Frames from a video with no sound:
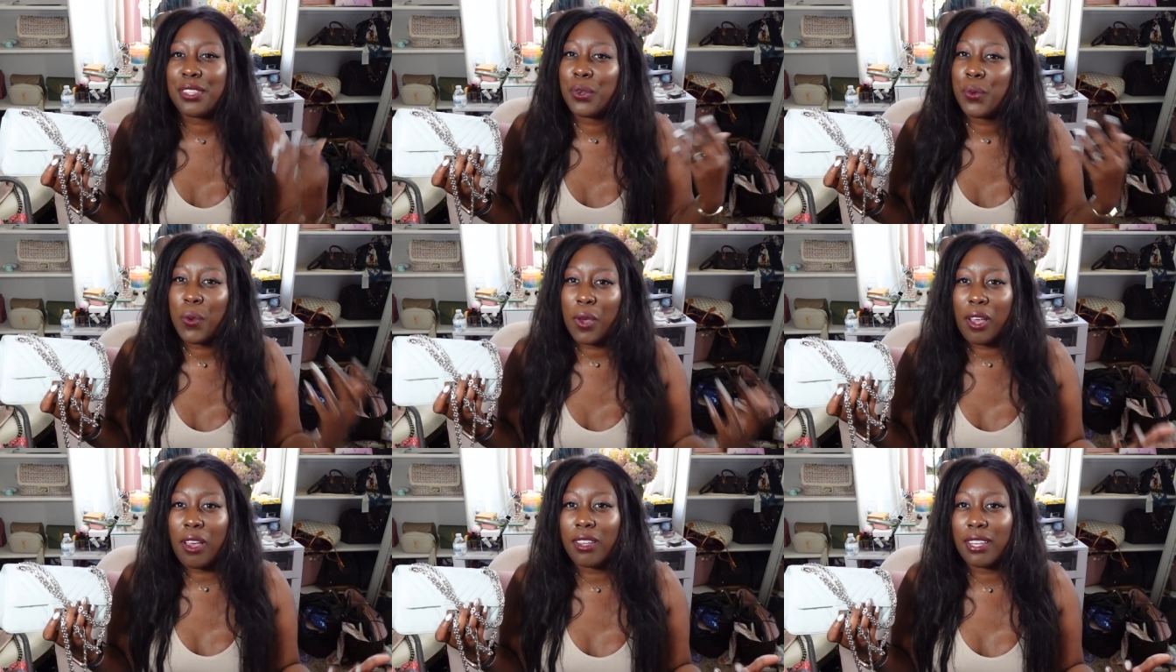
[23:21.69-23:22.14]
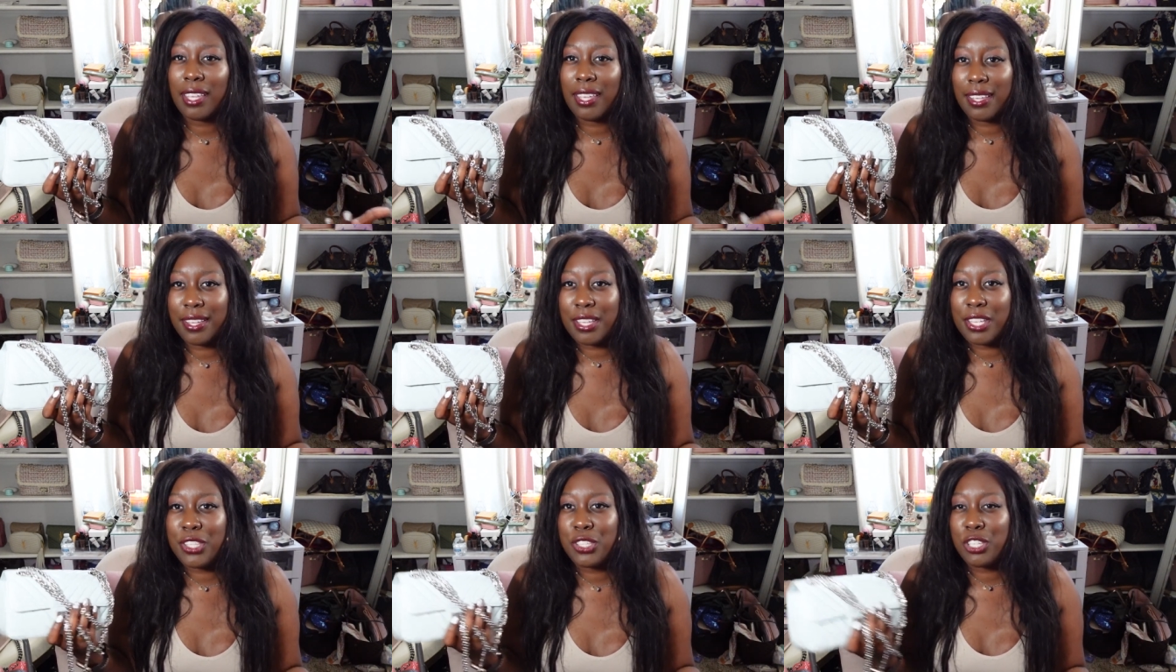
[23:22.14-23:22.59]
the quality
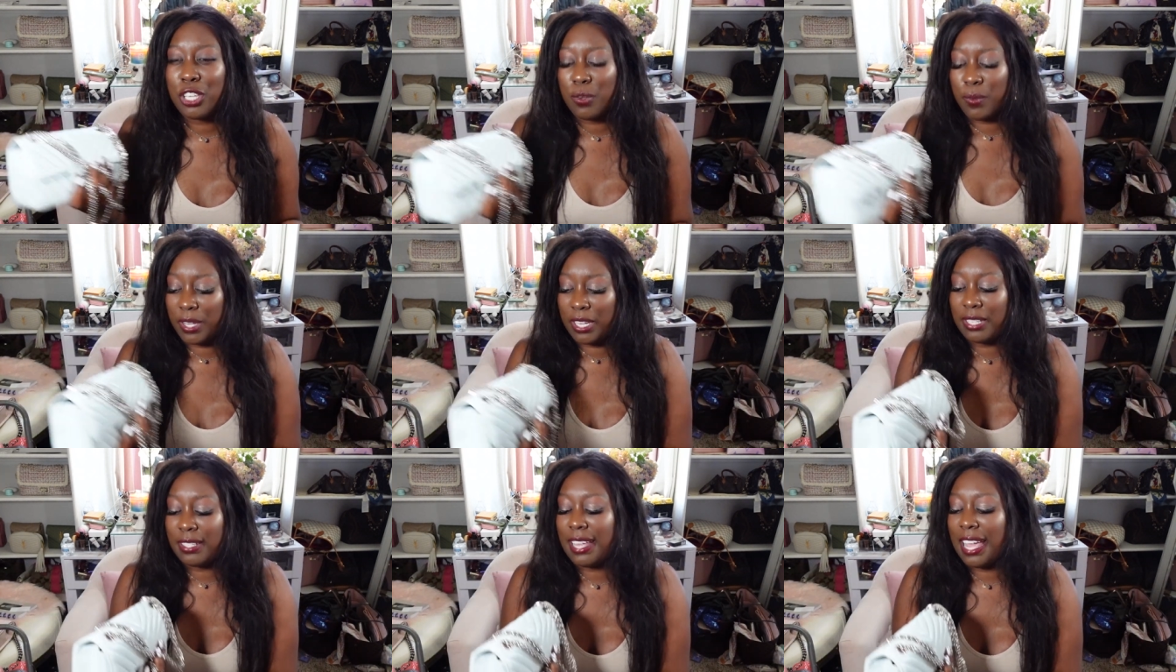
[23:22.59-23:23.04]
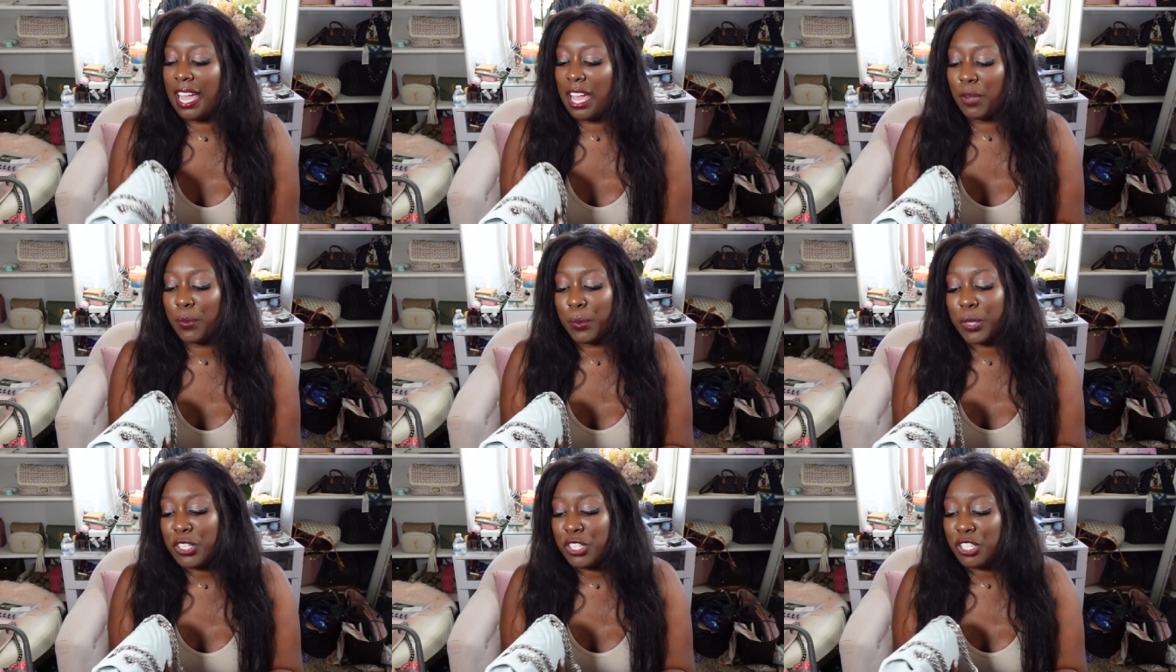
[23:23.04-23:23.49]
is going down,
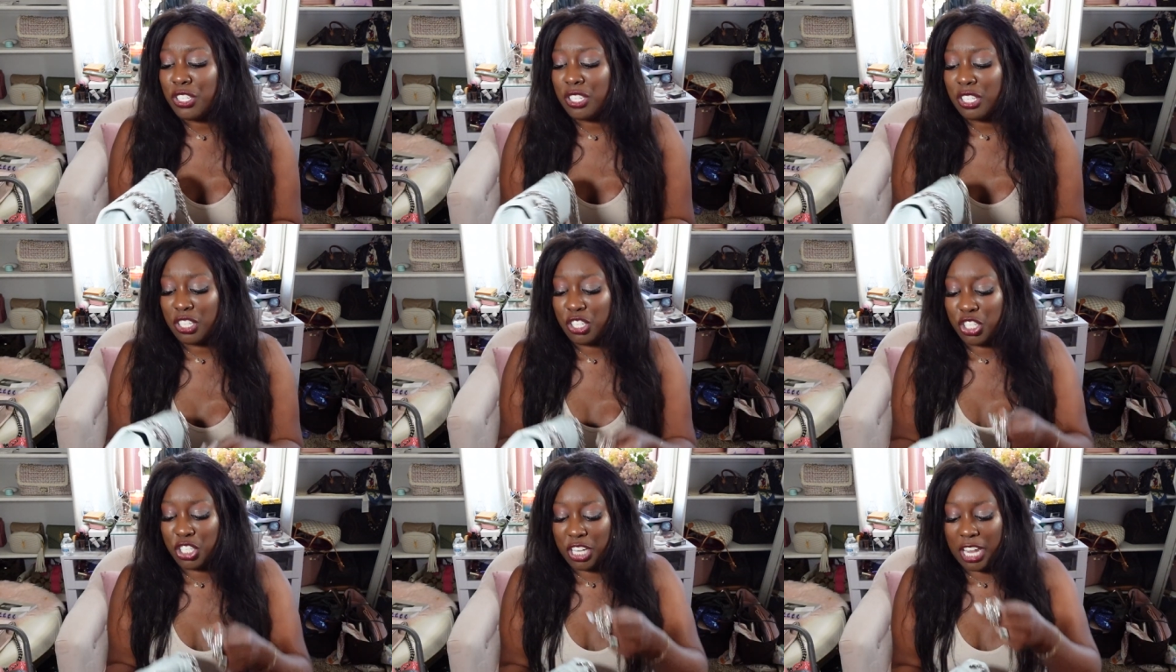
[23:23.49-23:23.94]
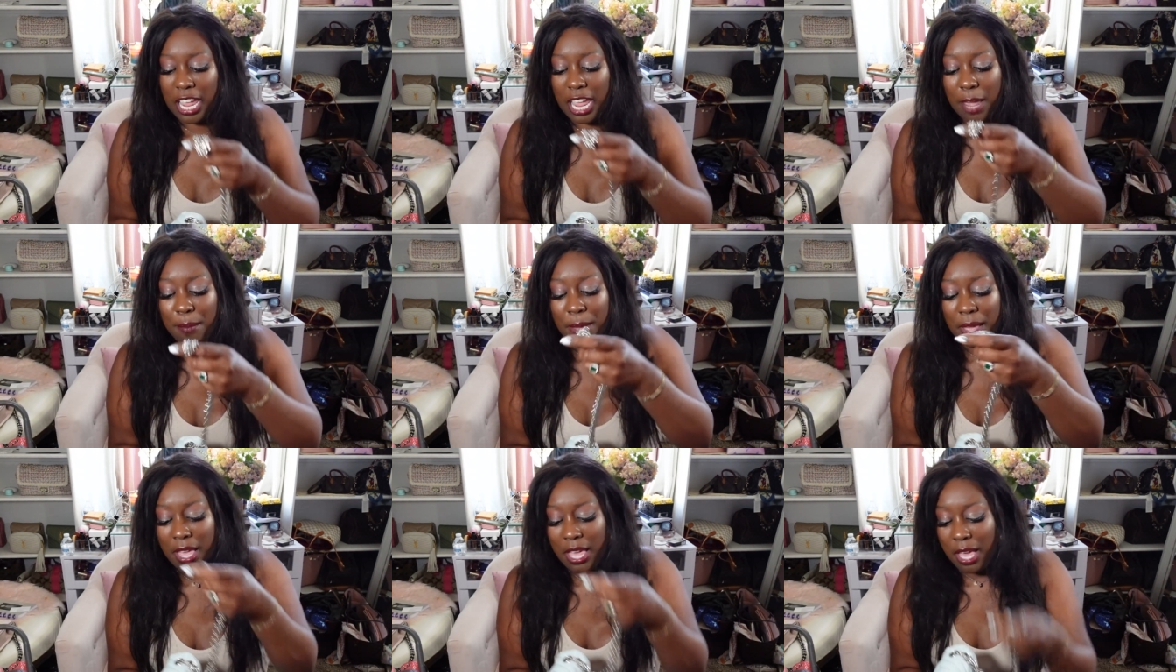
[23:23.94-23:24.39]
which is a
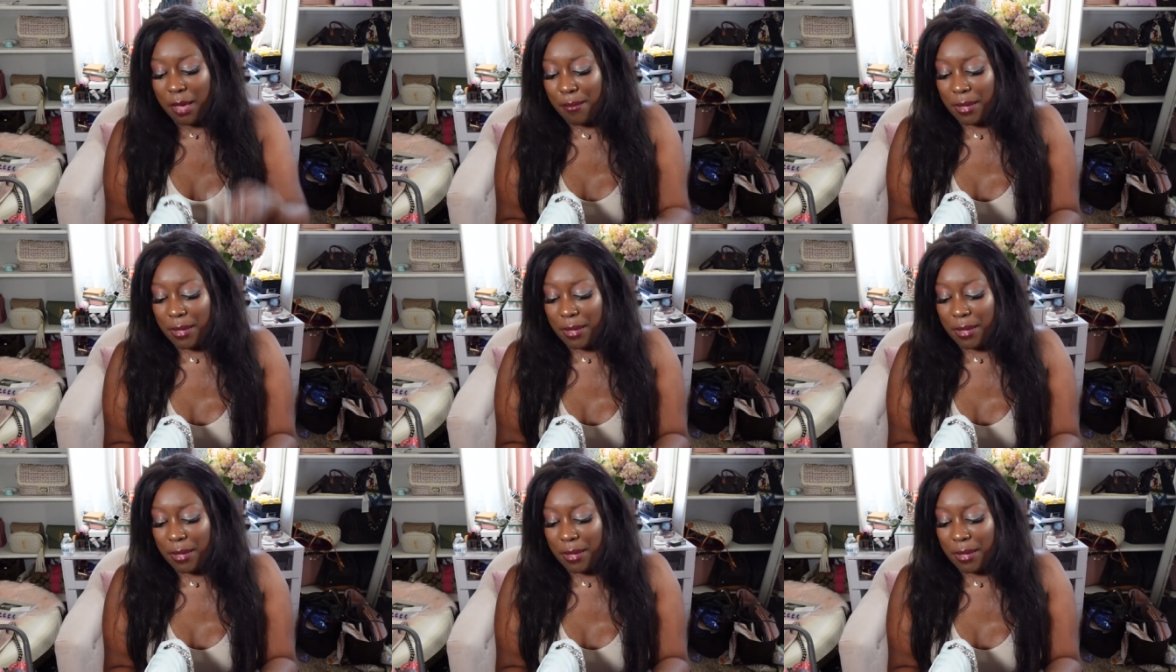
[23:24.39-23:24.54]
shame.